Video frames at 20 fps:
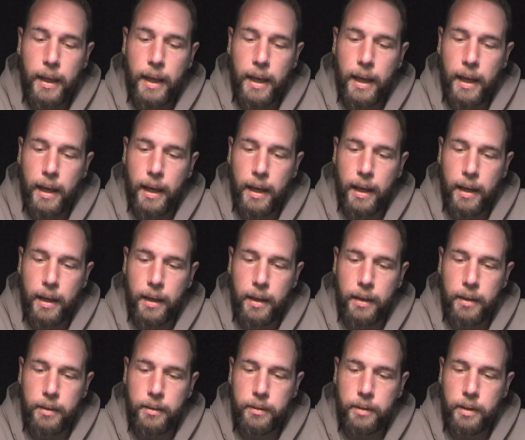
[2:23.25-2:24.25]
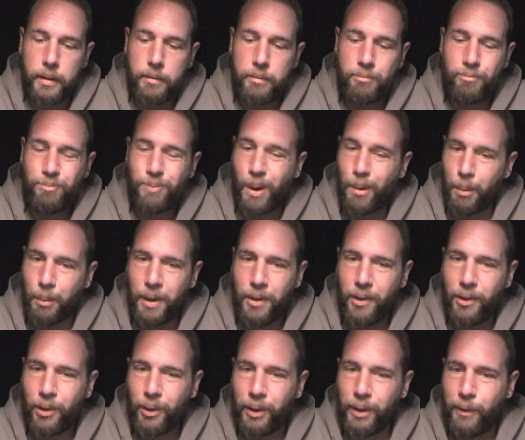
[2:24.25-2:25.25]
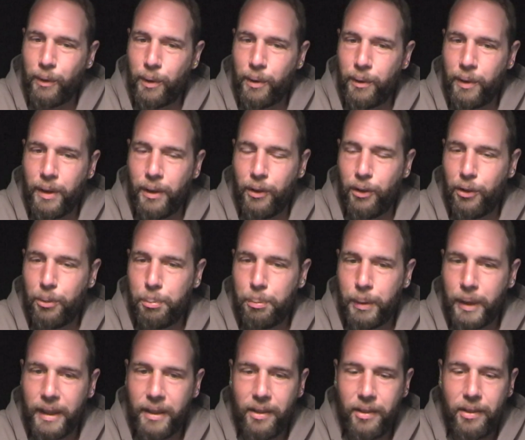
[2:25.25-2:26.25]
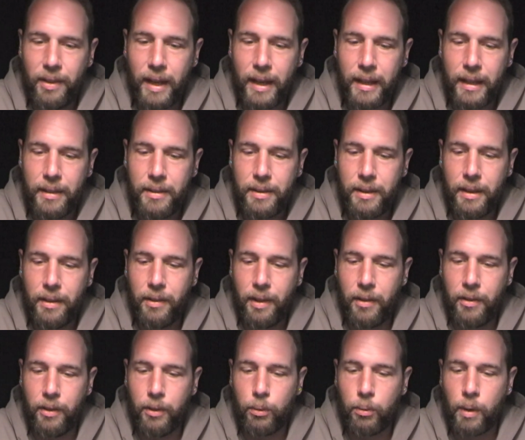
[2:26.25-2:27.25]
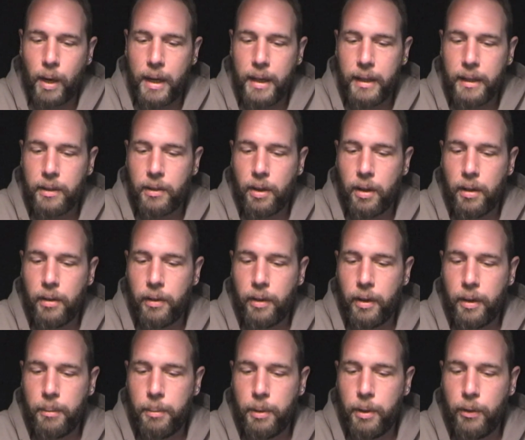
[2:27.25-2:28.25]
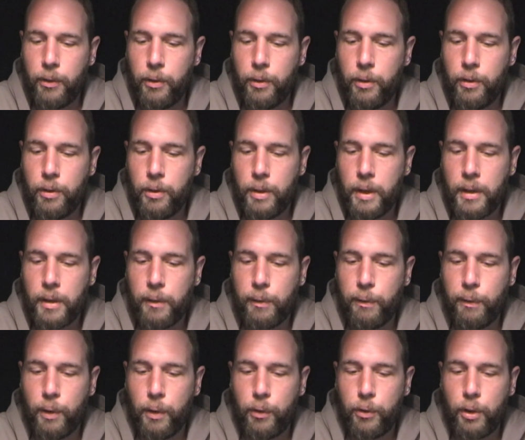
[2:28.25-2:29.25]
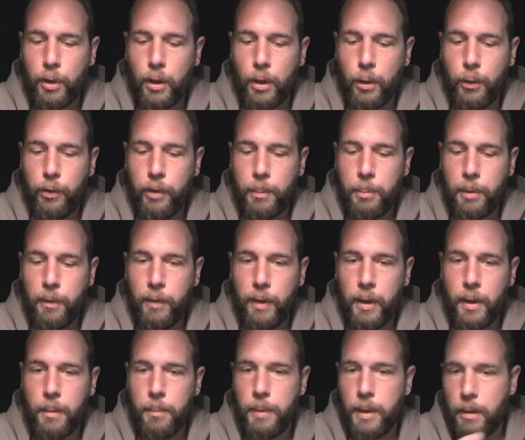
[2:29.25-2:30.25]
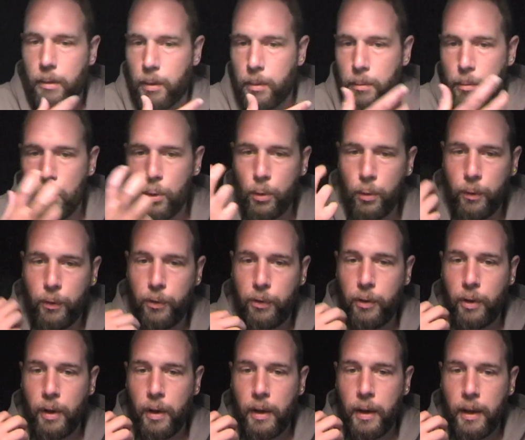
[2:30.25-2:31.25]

And problem is, it's only for a very split second. It's as he's riding the Tauntaun, but as soon as you get the first close-up of him, he removes